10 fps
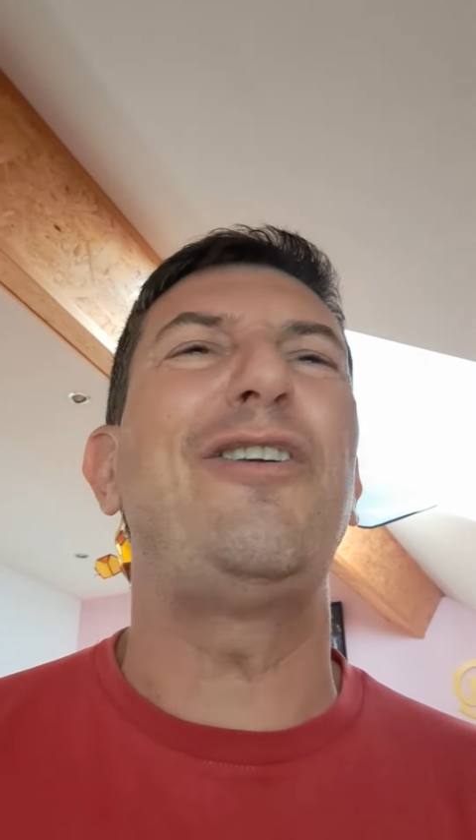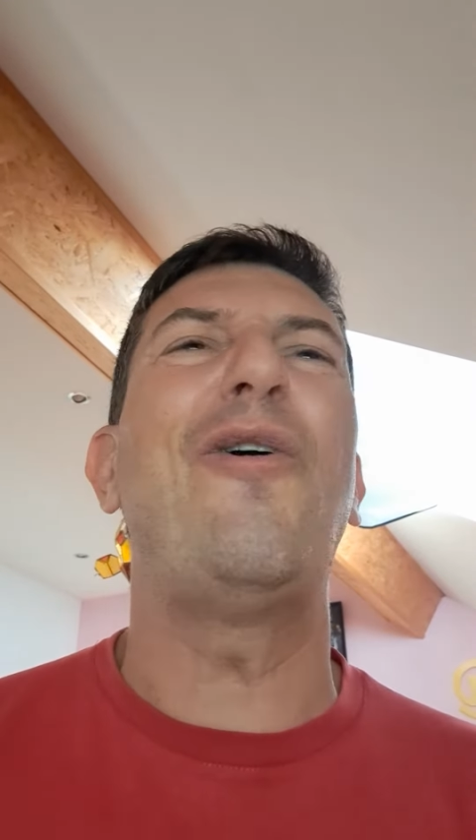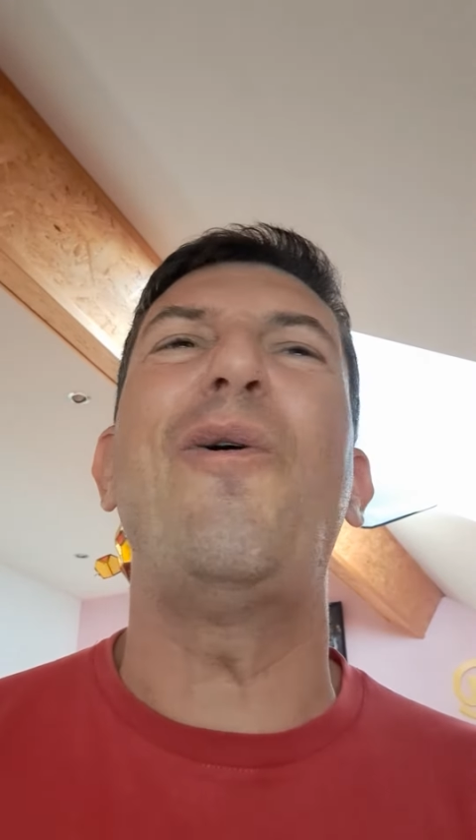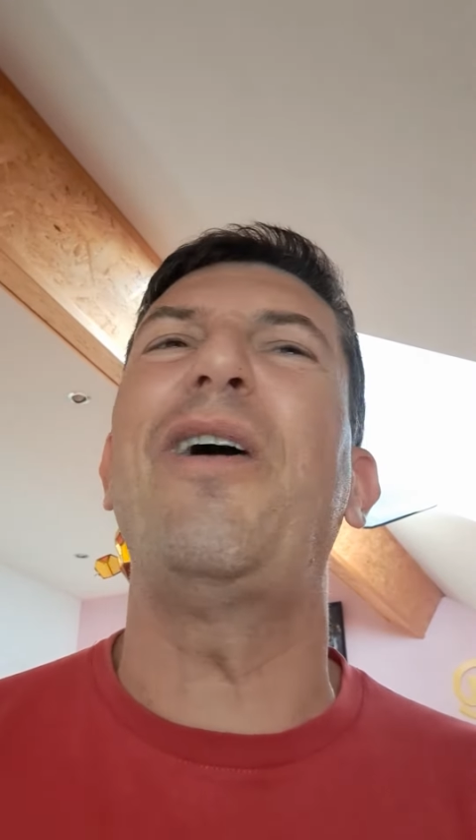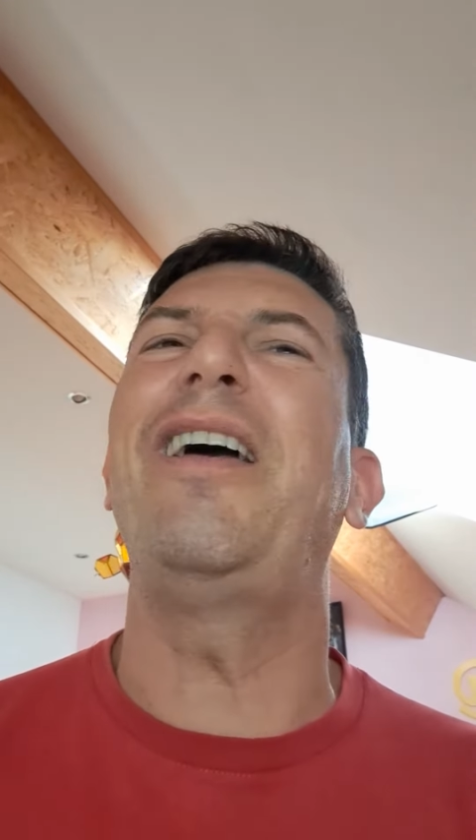
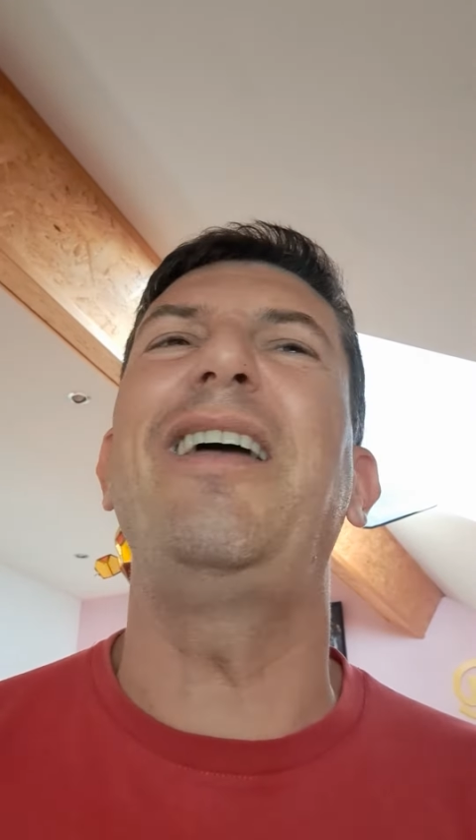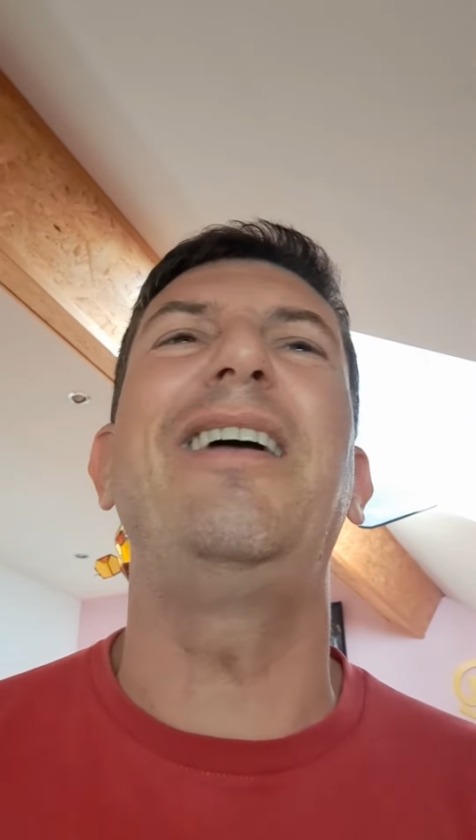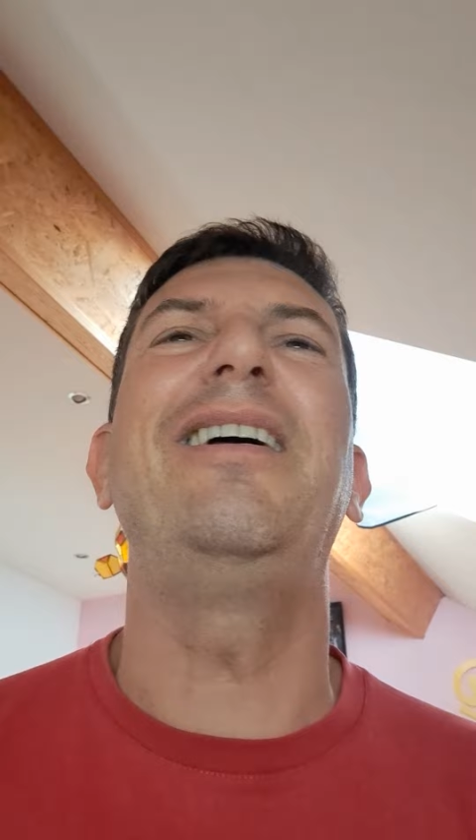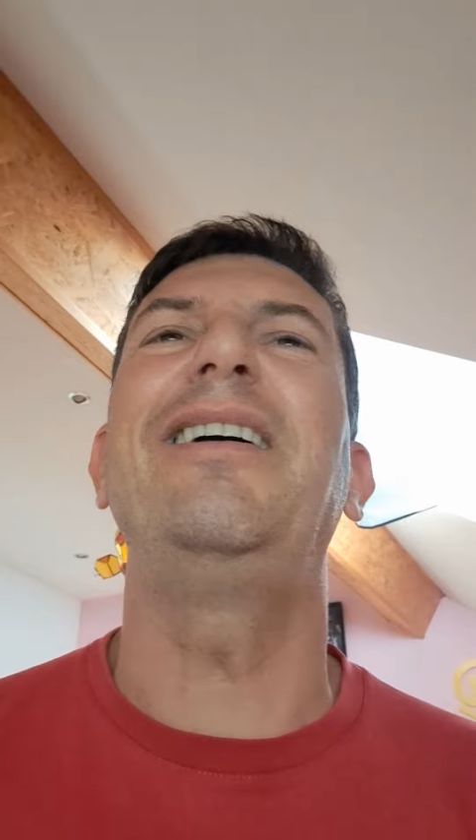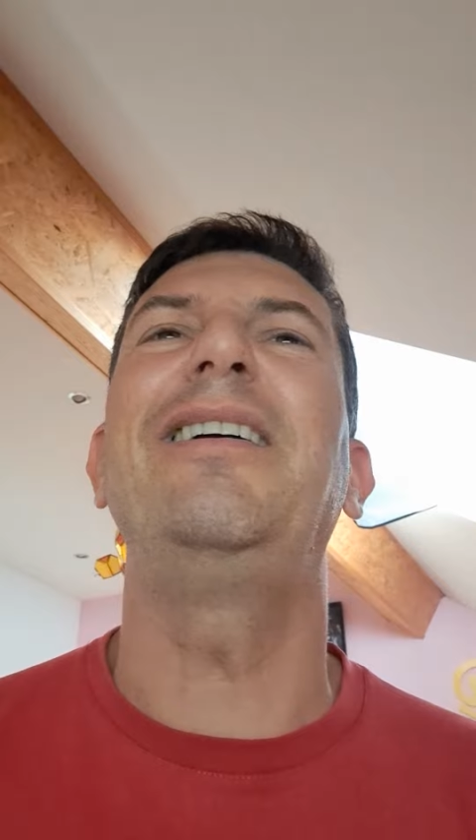your
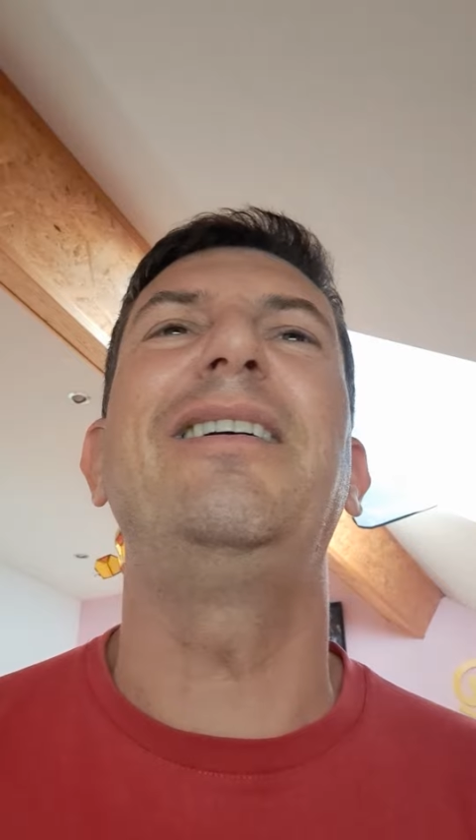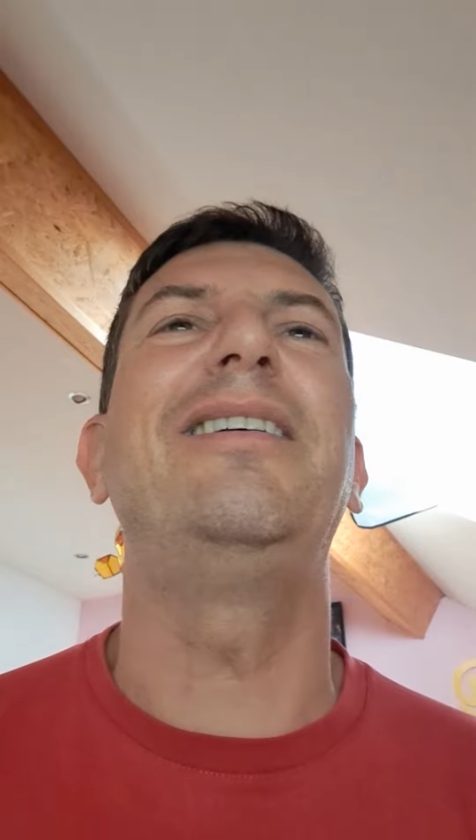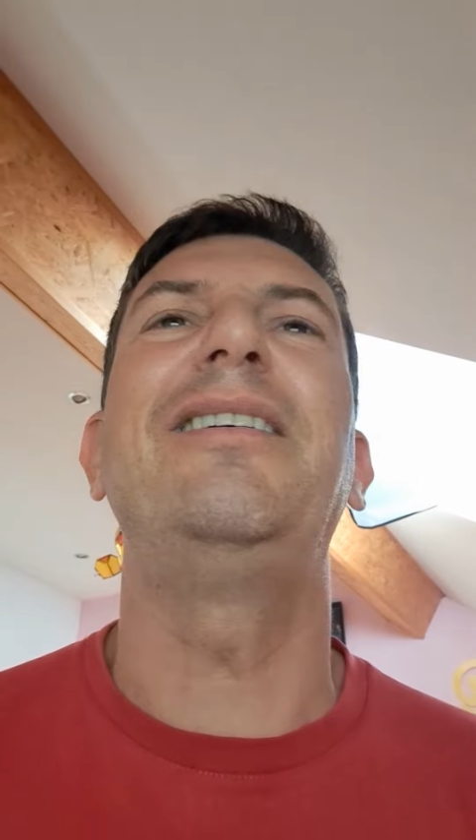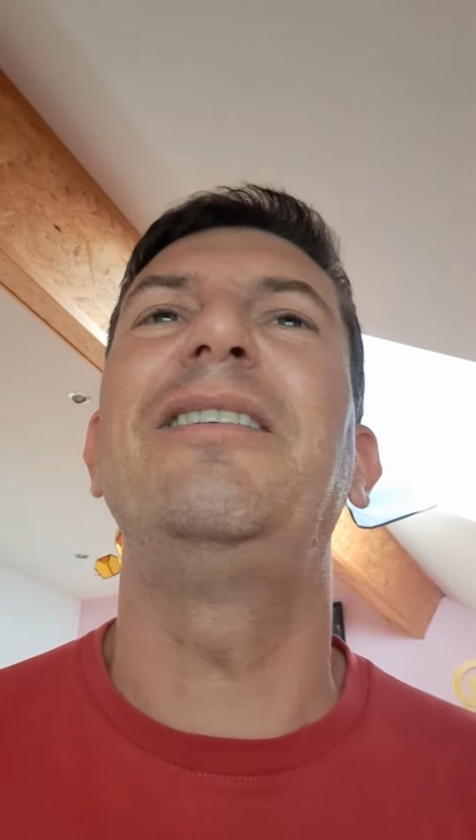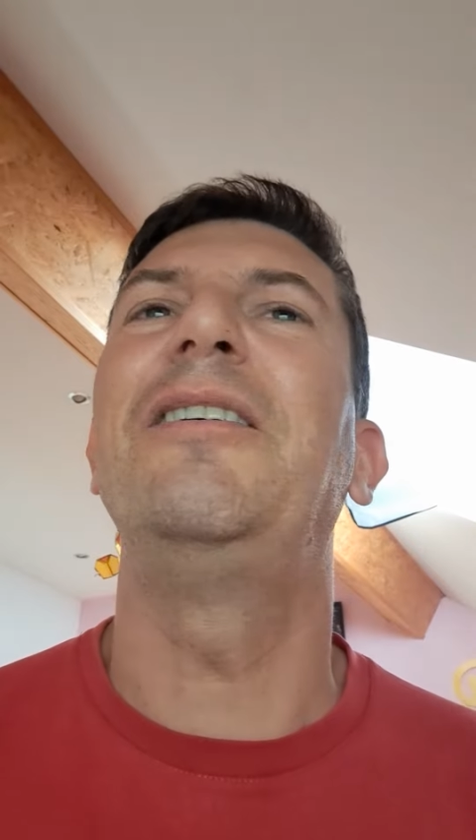
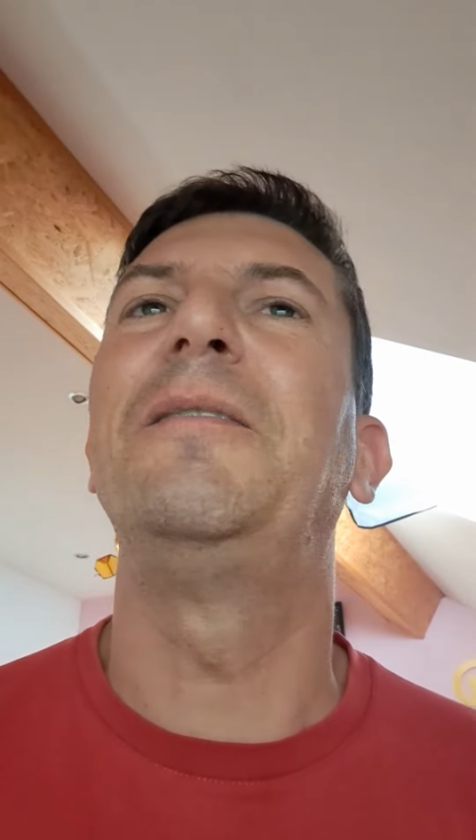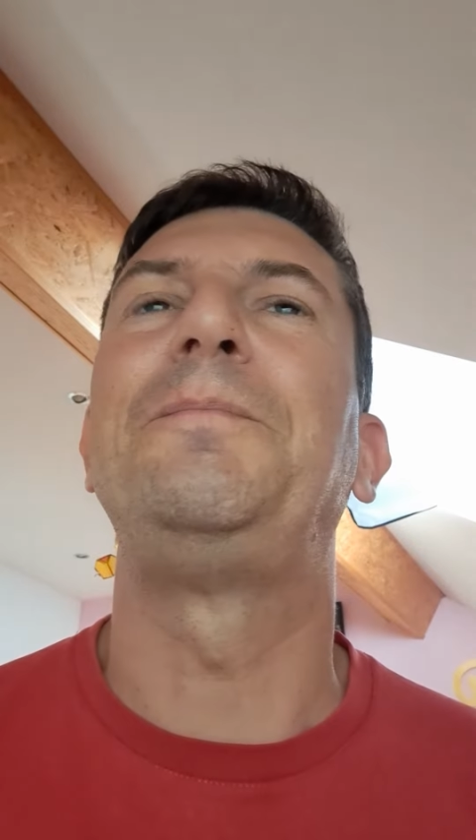head